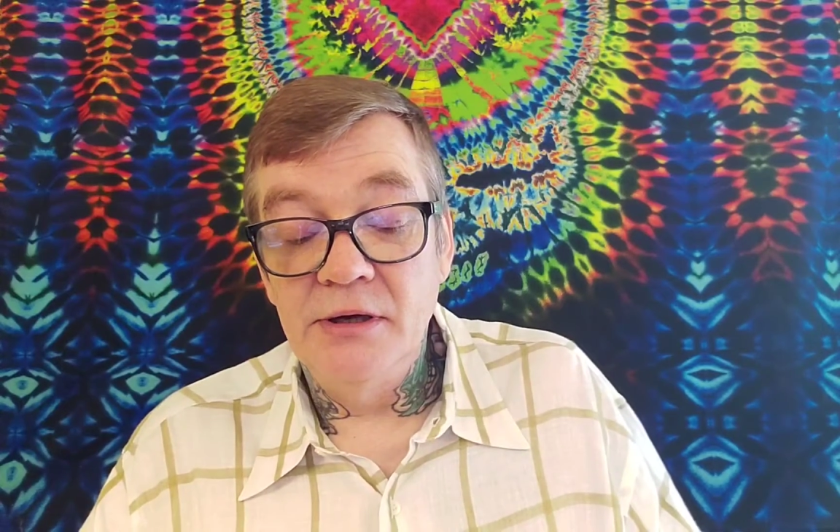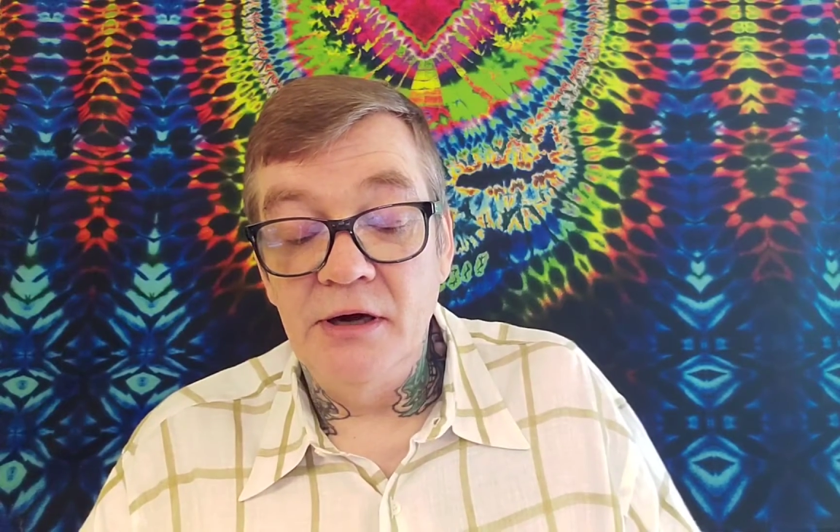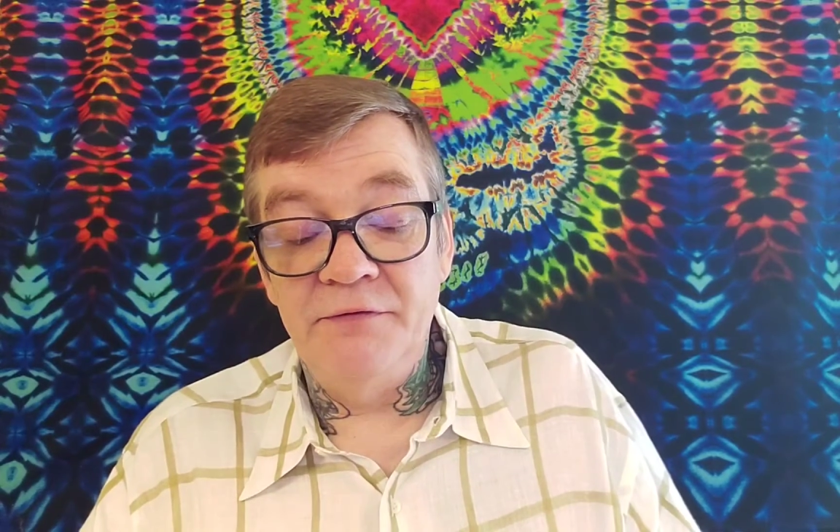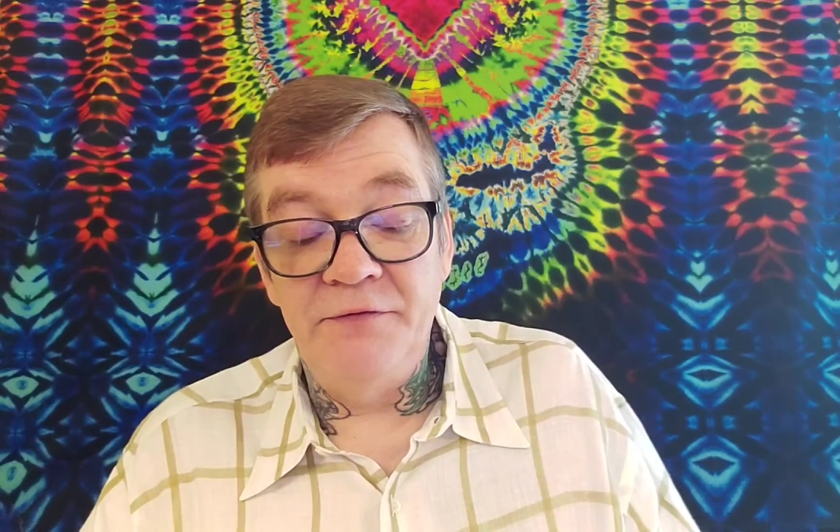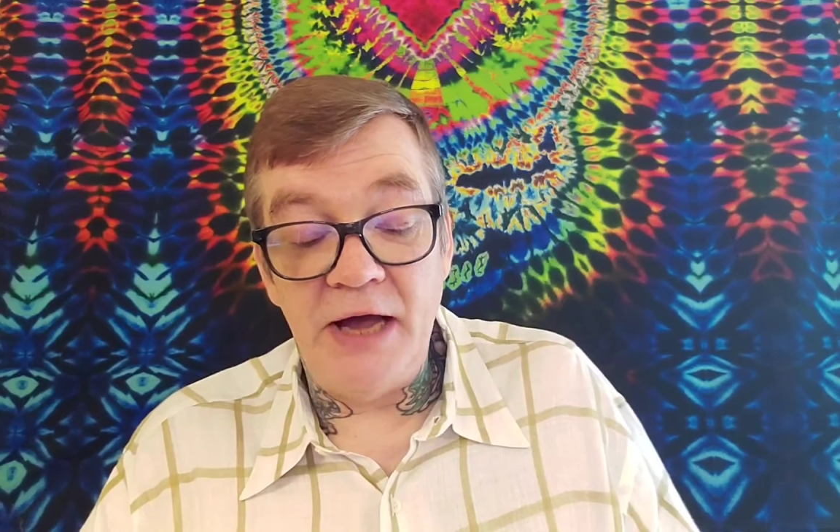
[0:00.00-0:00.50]

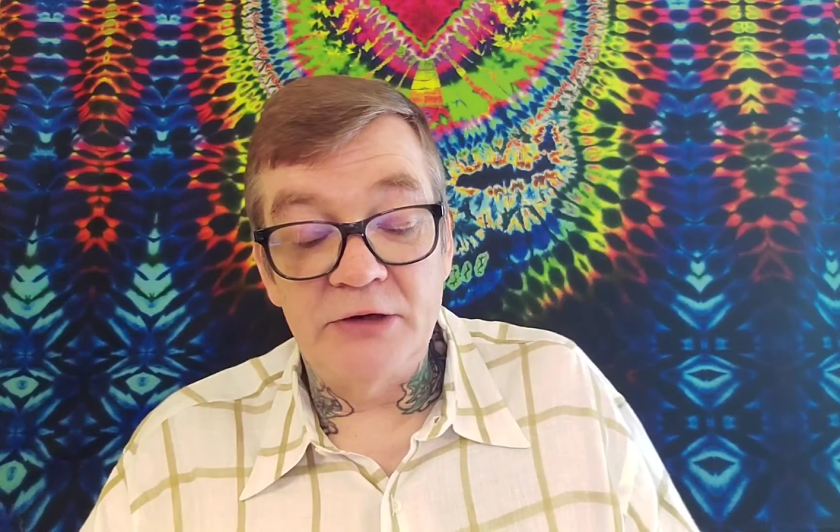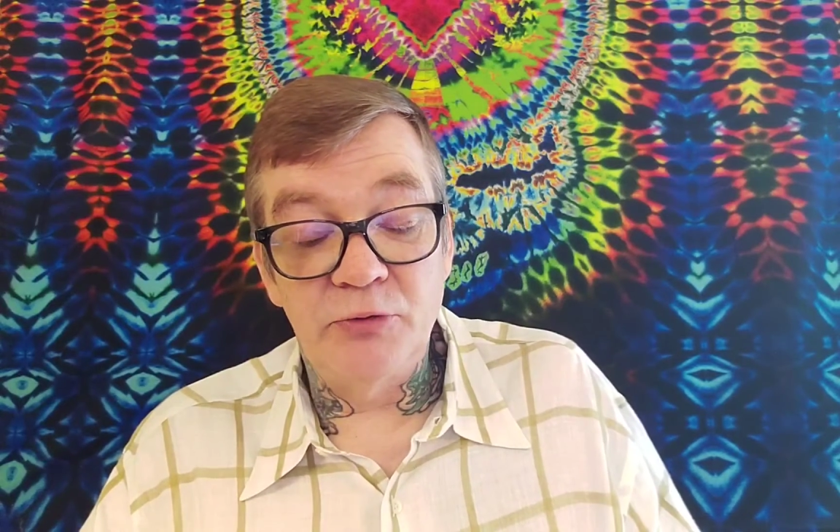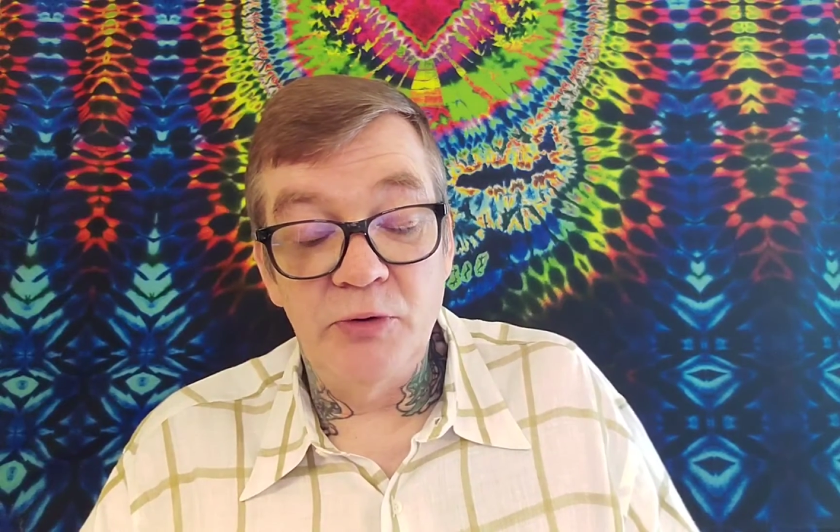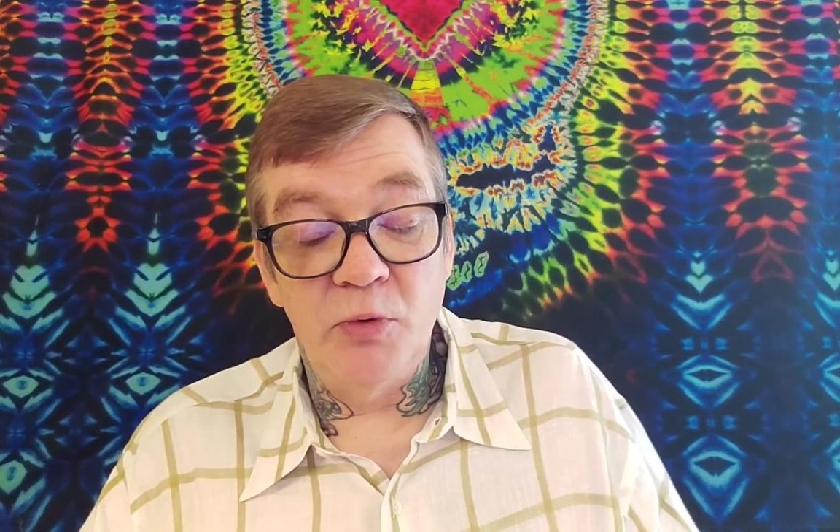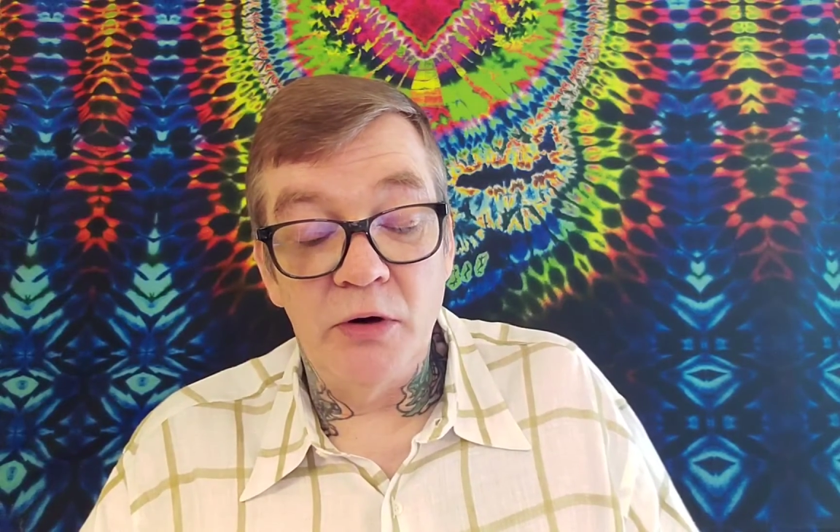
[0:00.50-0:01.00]
a
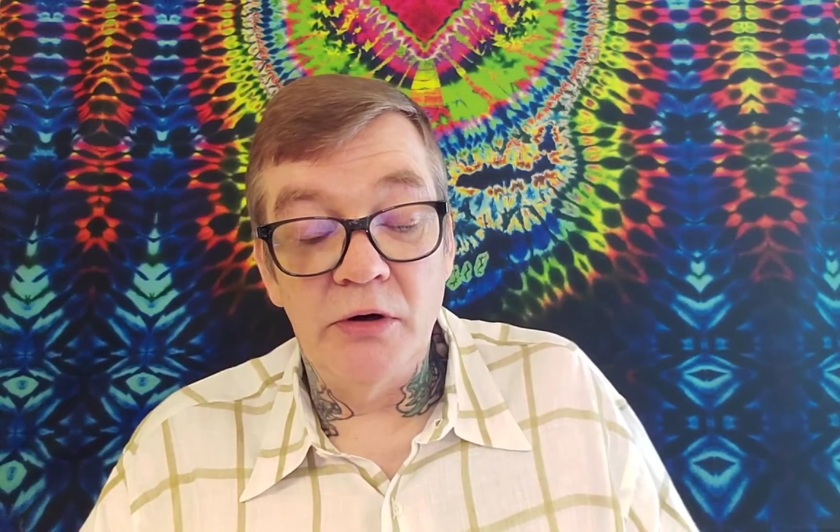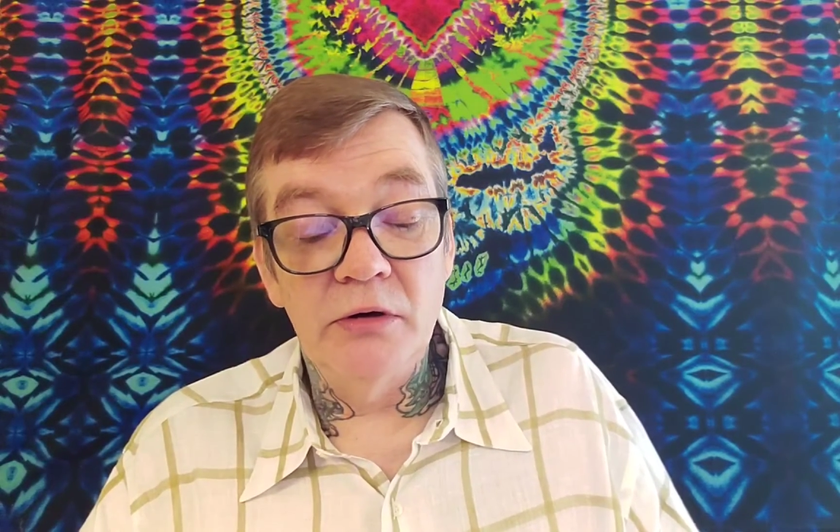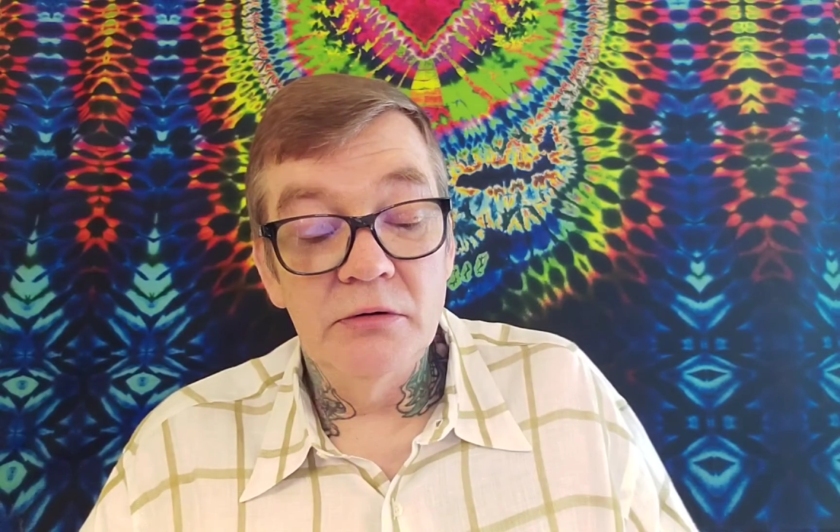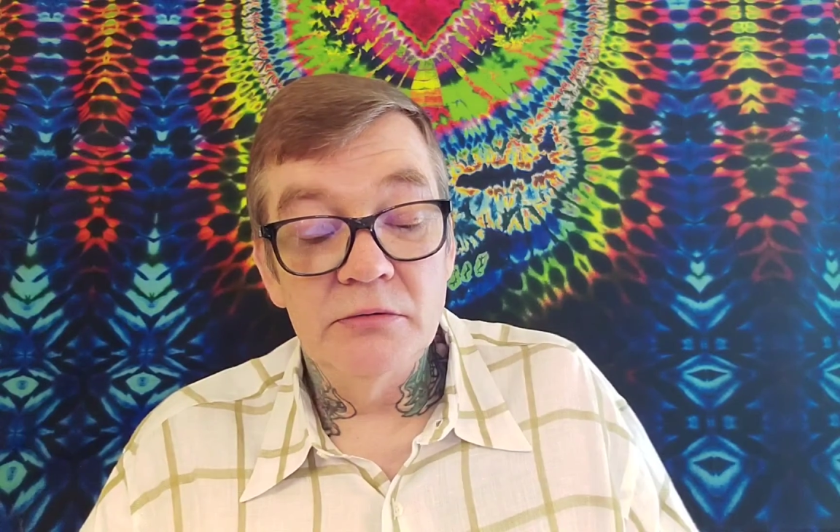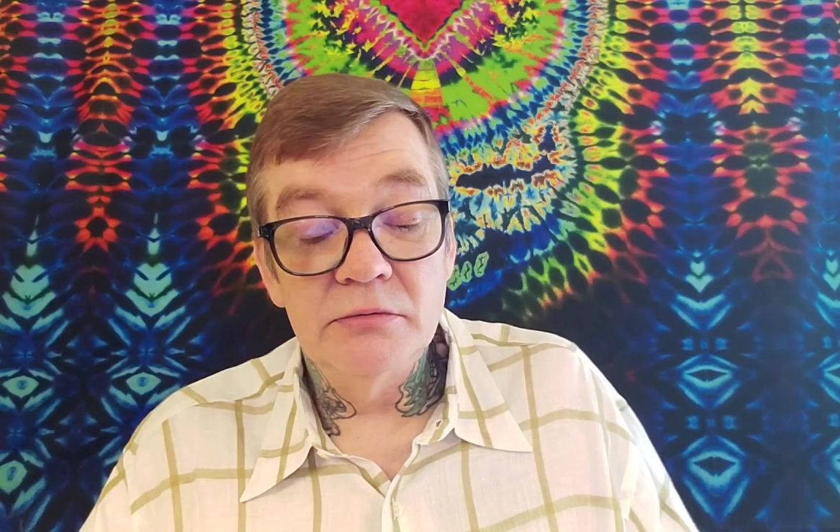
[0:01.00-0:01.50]
factory
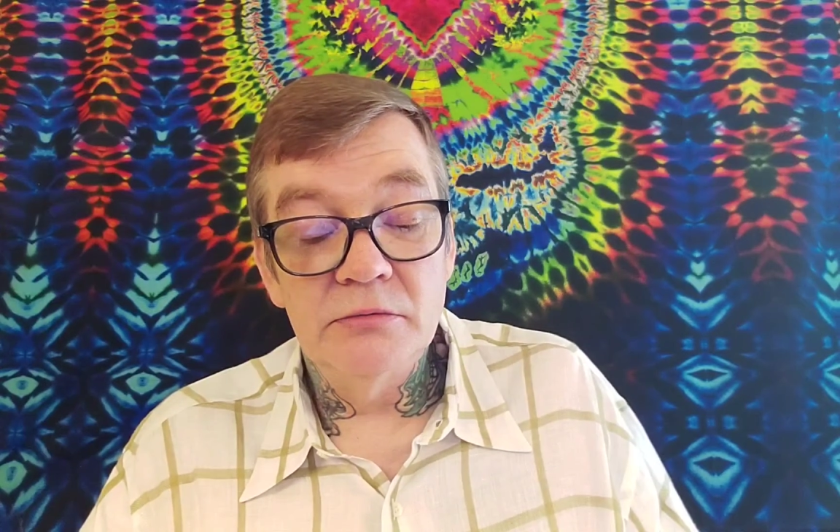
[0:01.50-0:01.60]
worker,